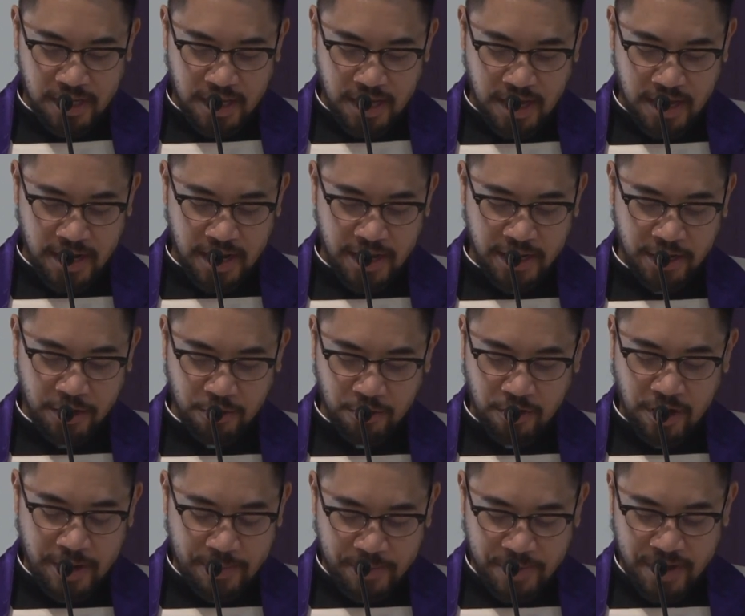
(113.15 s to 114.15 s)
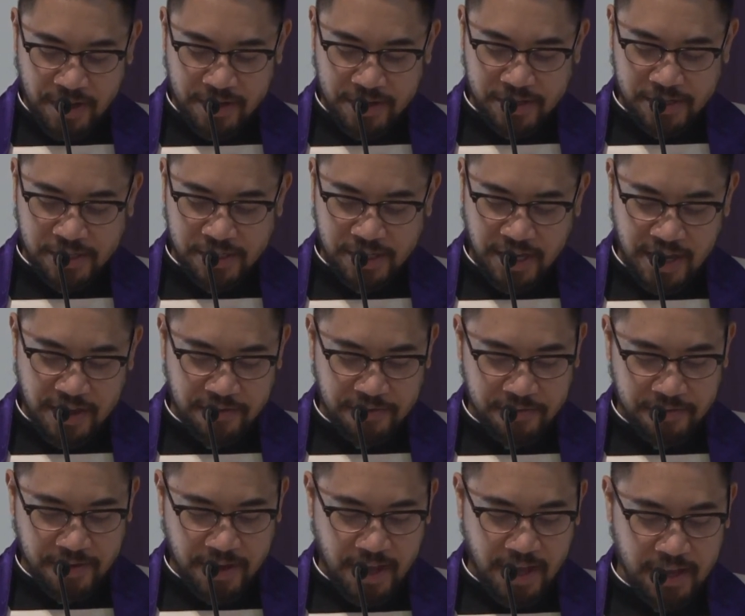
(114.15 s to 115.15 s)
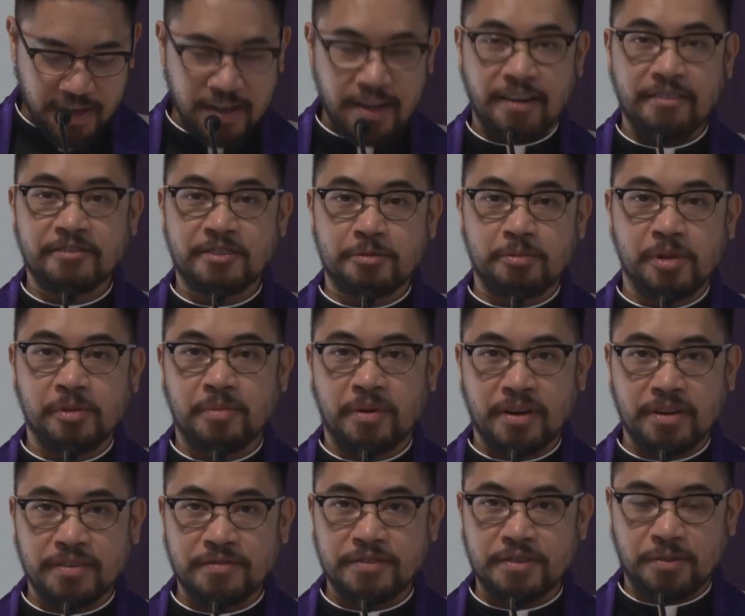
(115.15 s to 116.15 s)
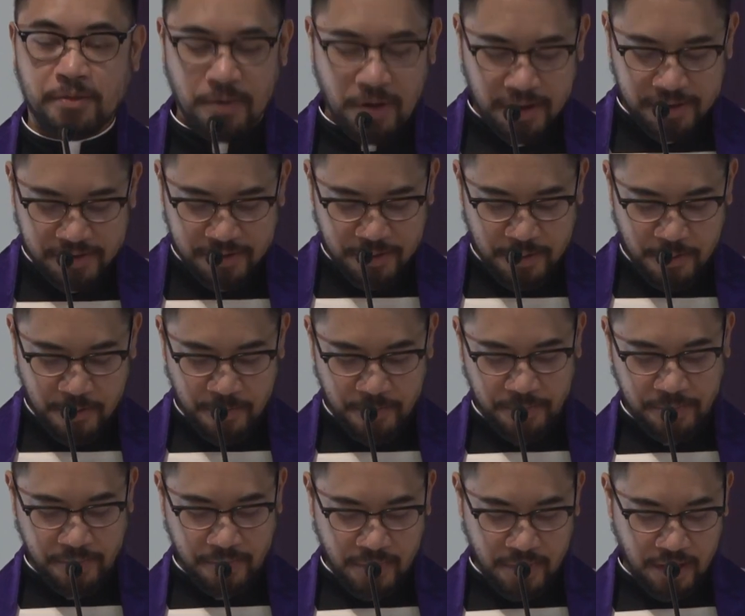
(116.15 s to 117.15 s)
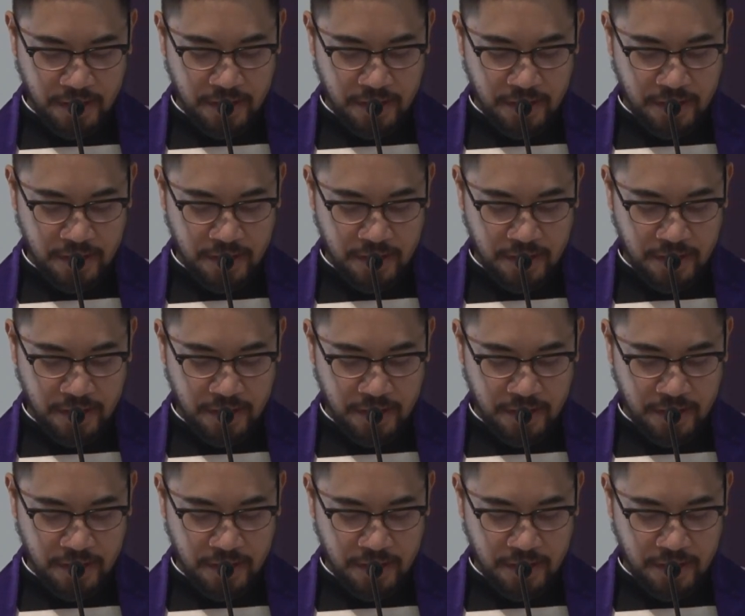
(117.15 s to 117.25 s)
And I grew up in a safe and comfortable part of Toronto.